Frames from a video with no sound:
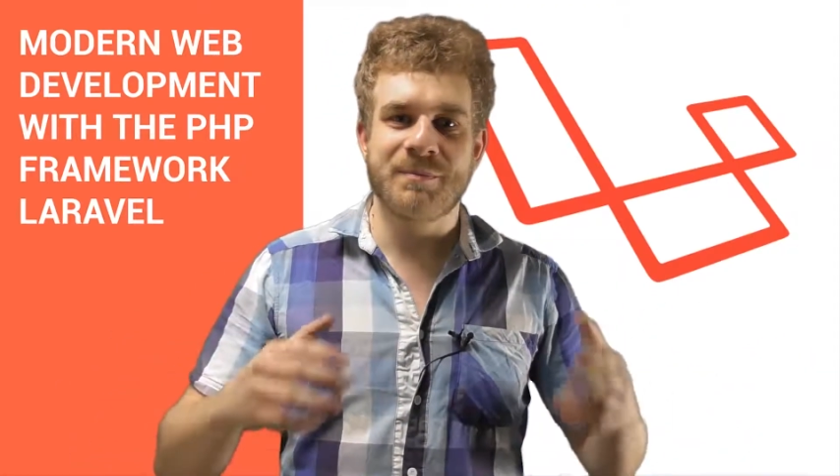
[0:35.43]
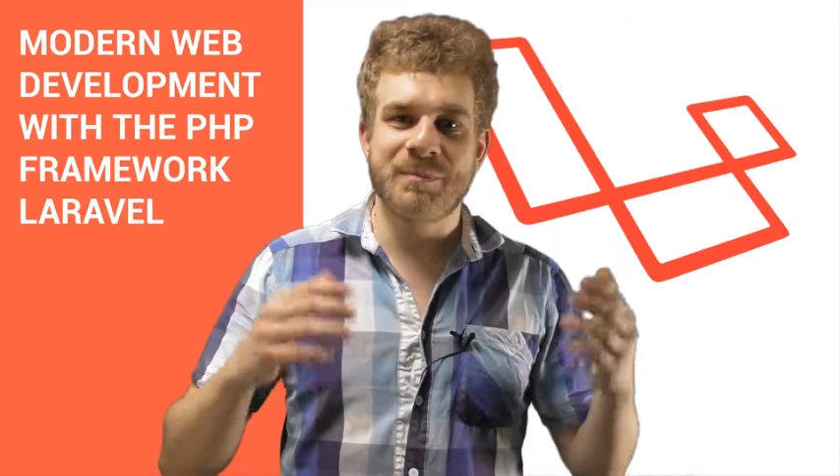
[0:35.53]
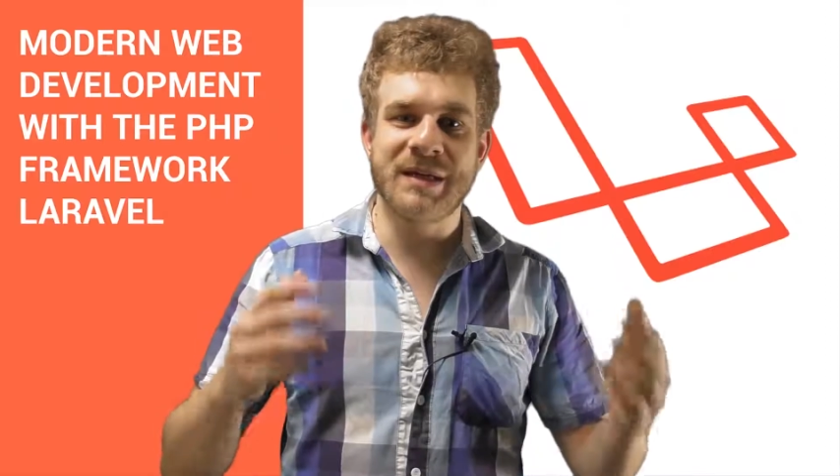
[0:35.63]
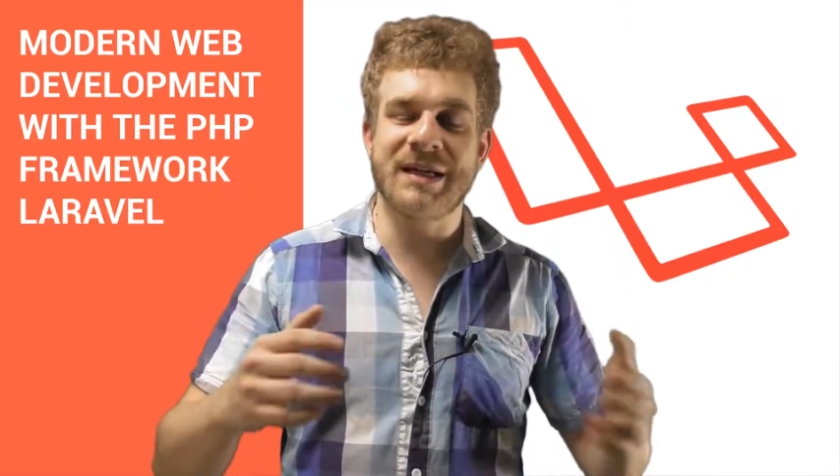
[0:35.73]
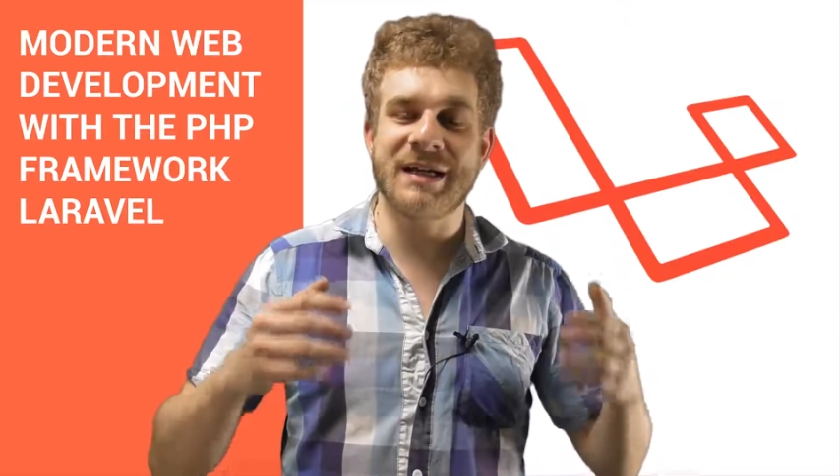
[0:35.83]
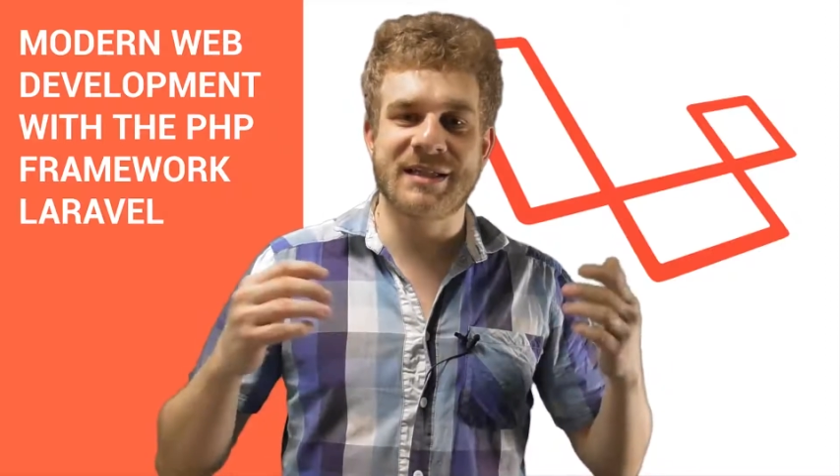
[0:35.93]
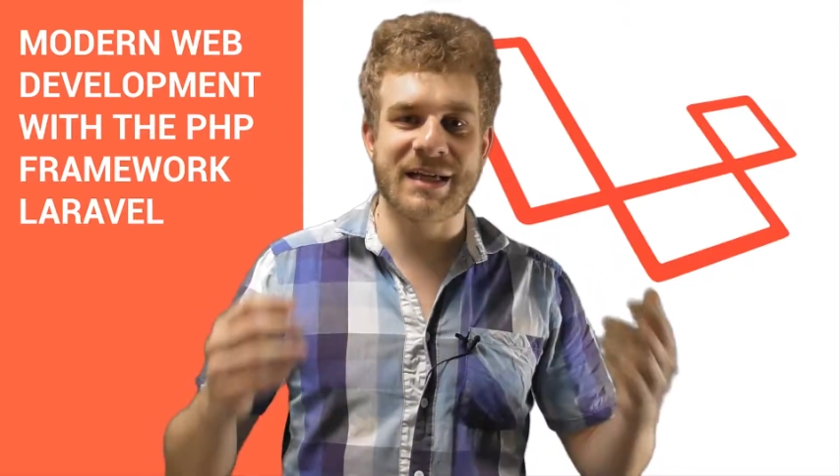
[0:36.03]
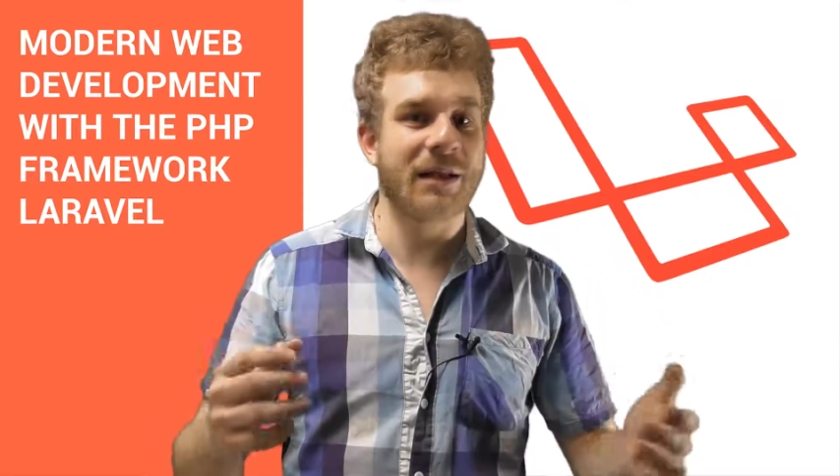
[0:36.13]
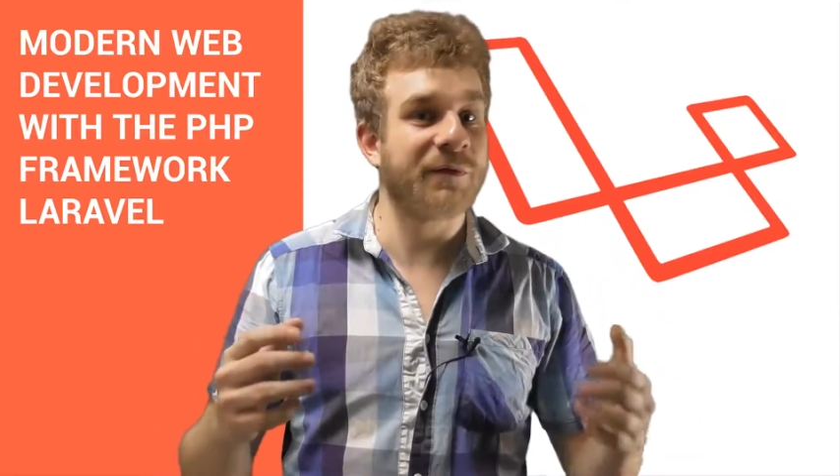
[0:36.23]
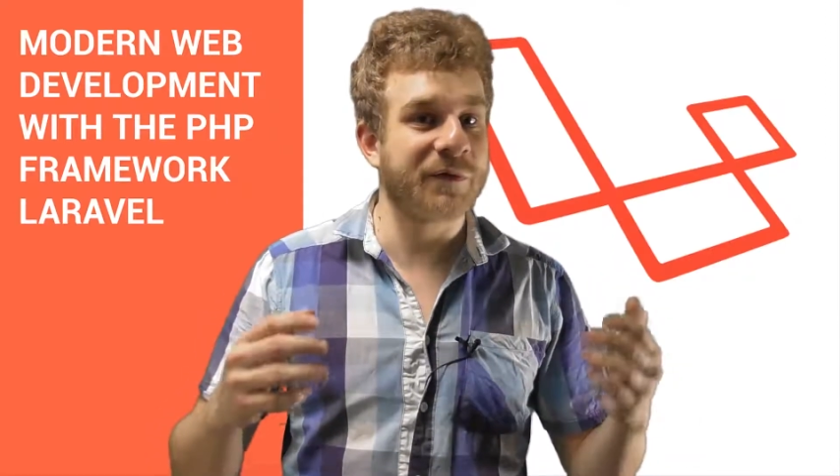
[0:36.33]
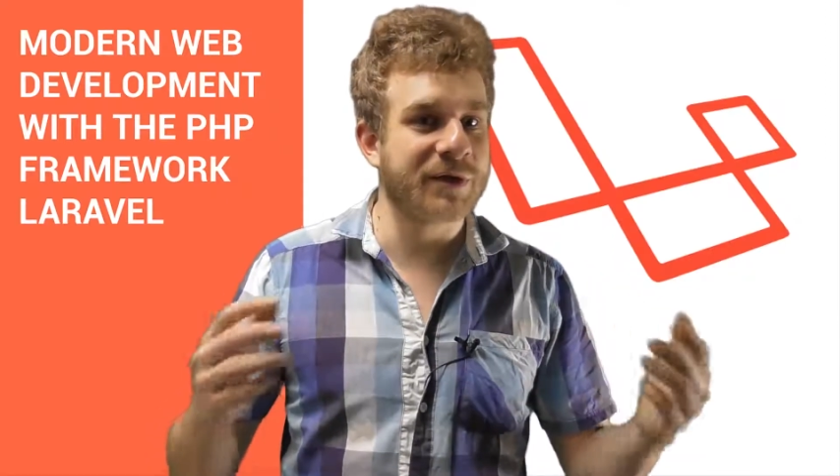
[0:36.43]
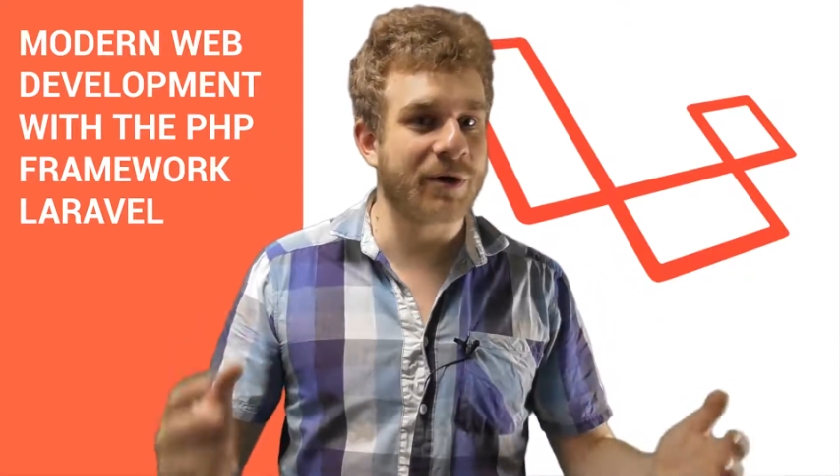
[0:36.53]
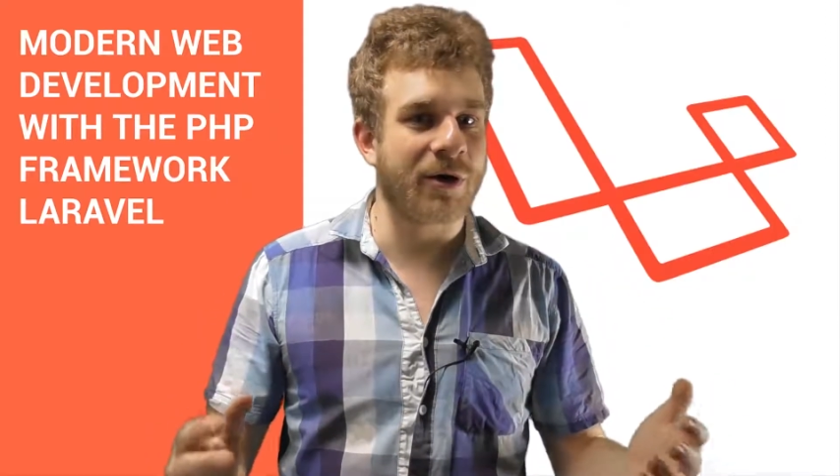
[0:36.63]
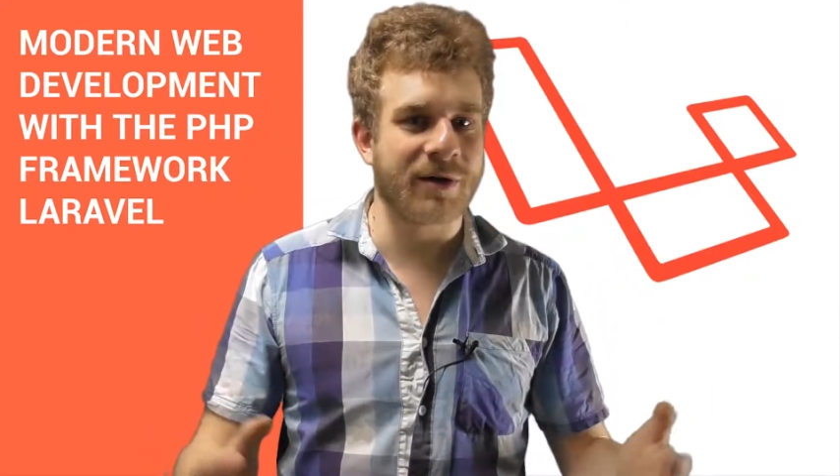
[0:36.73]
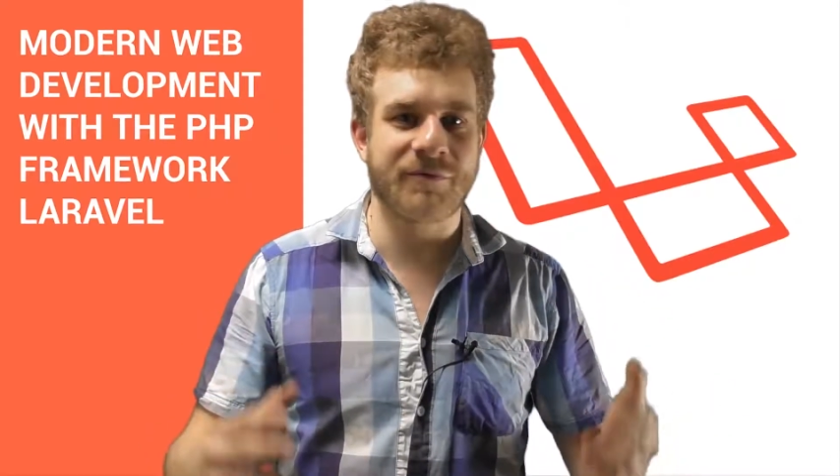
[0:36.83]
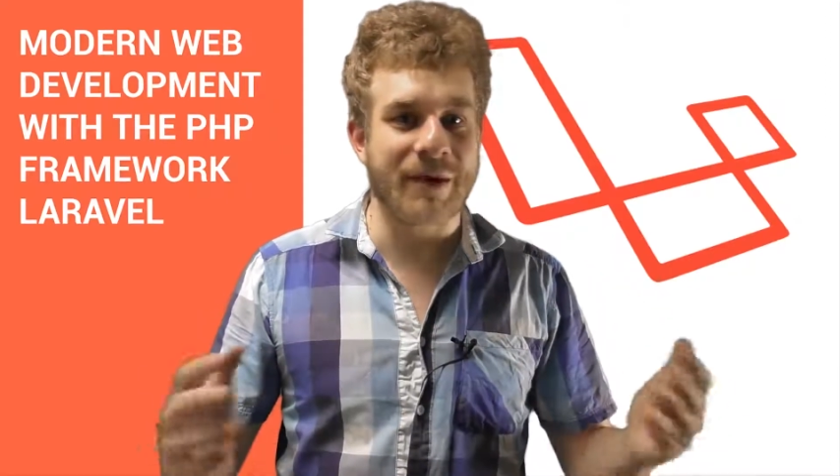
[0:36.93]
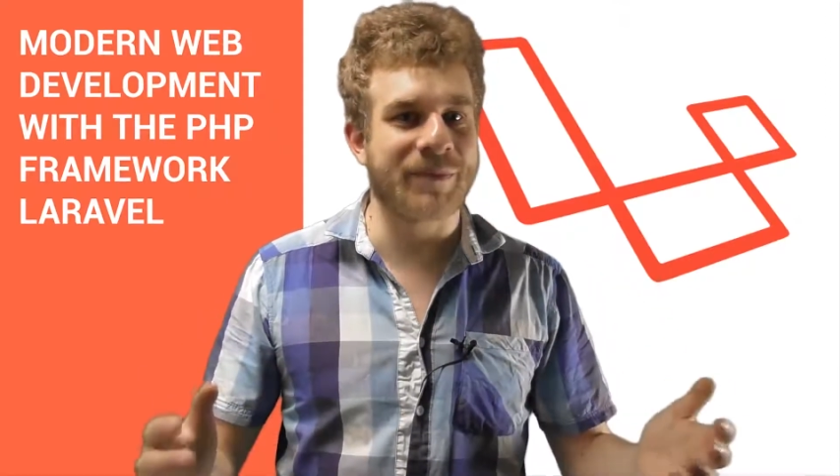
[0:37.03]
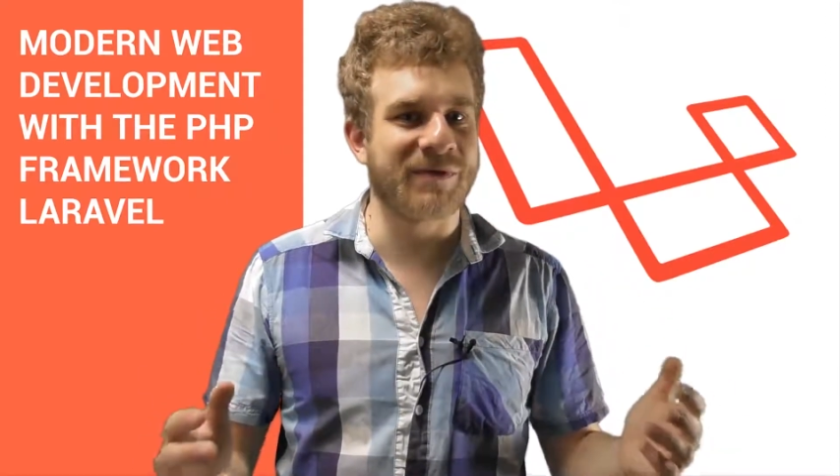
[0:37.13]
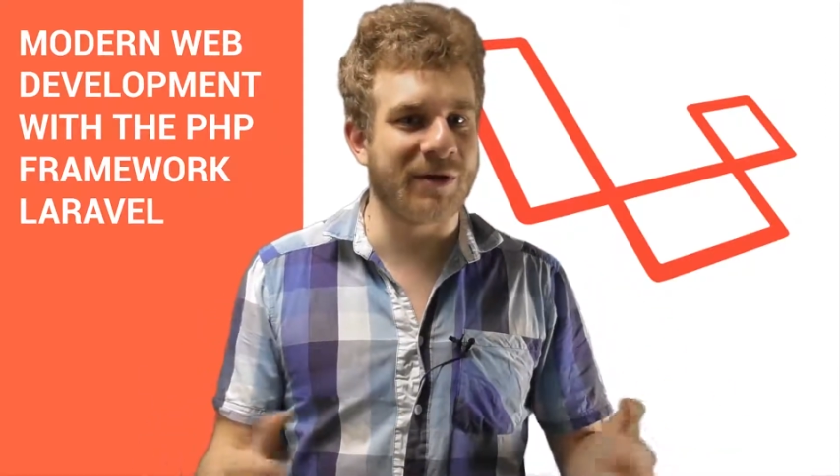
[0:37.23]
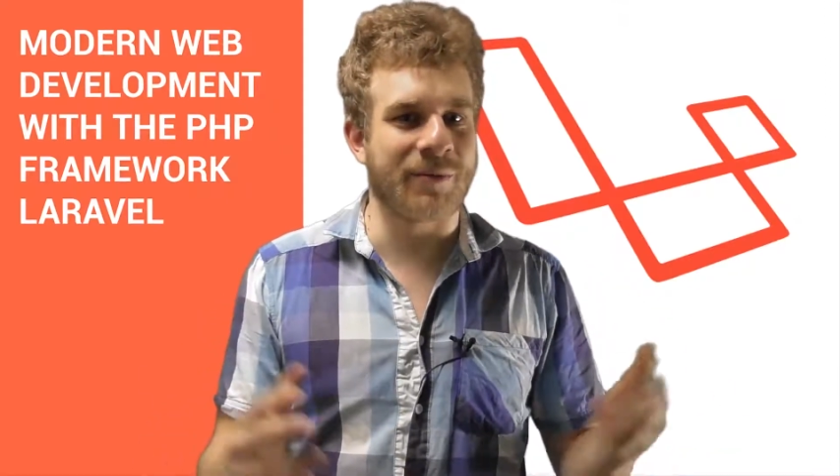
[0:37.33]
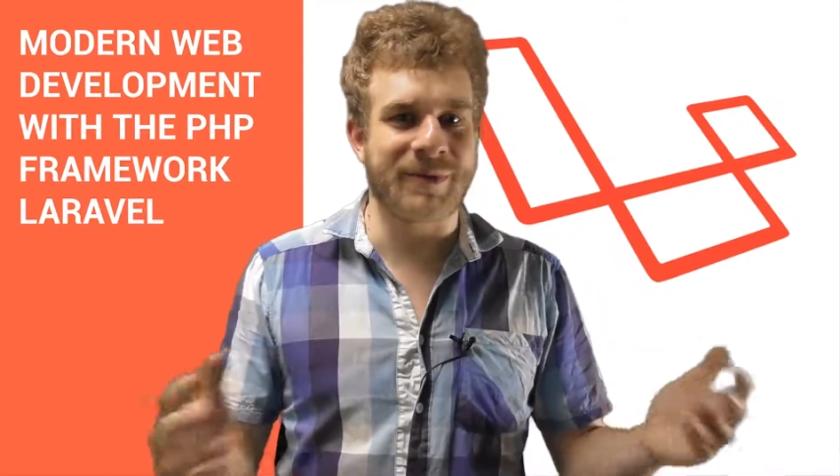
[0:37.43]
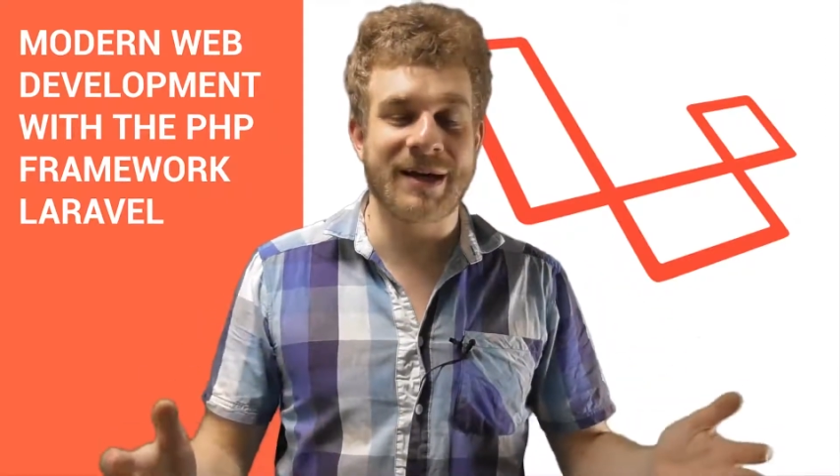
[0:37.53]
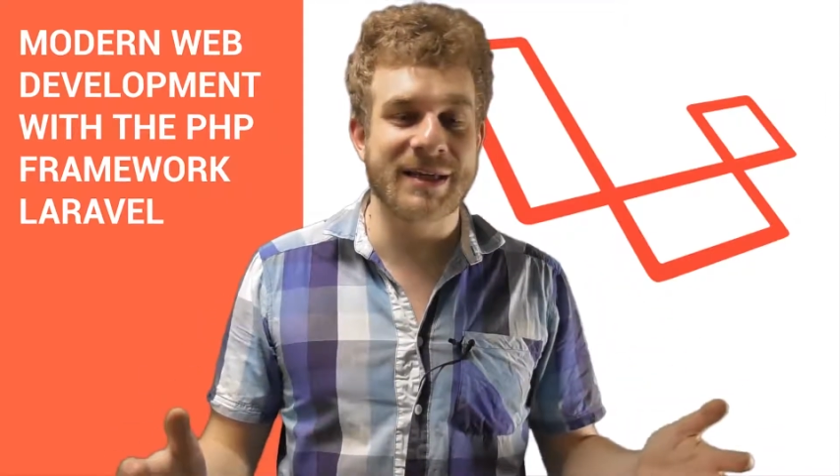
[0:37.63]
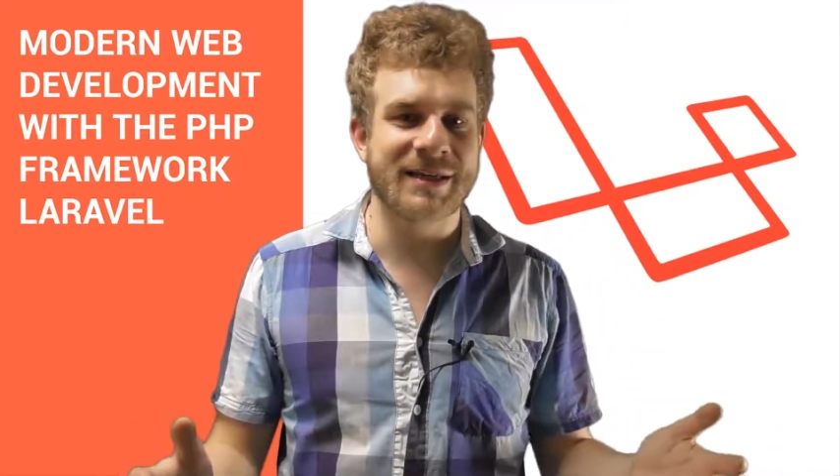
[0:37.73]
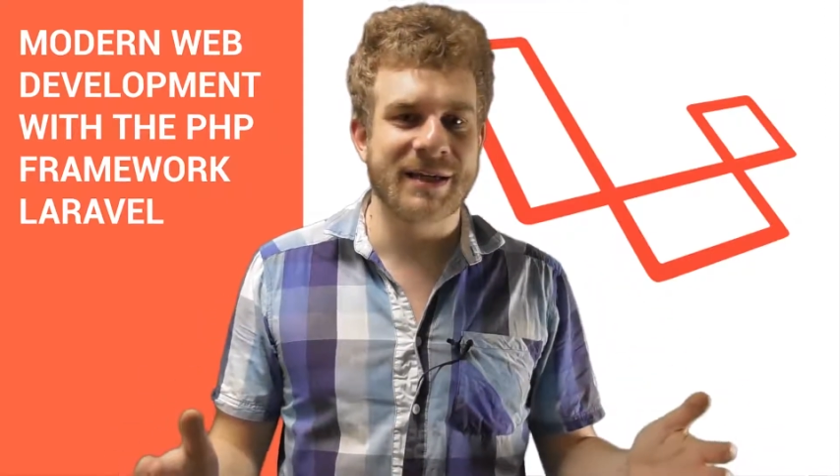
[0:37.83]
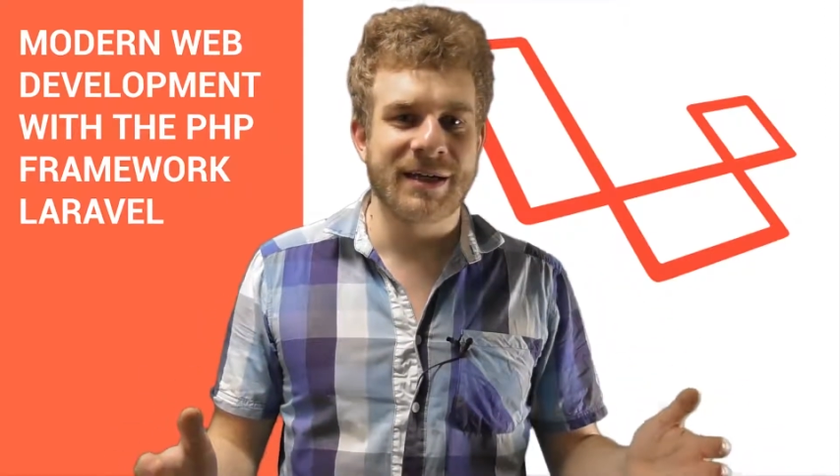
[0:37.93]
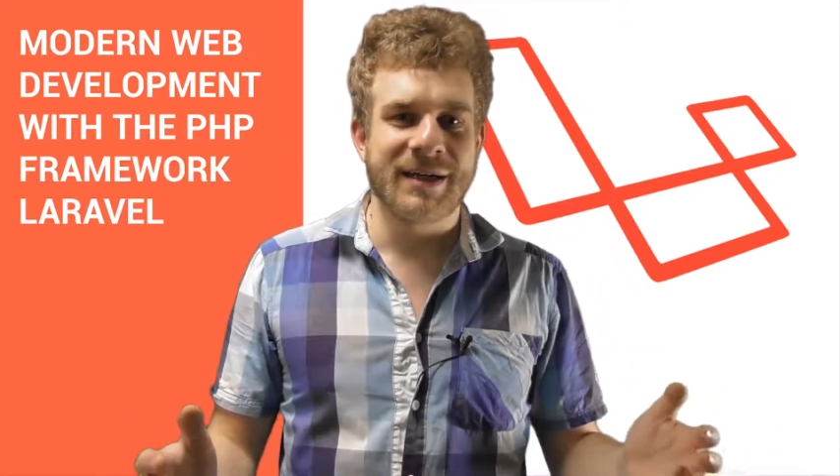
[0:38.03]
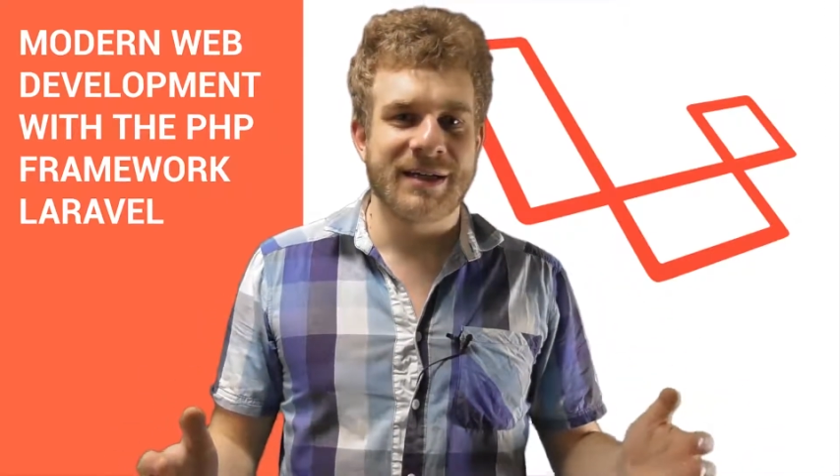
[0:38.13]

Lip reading: being a self-taught web developer is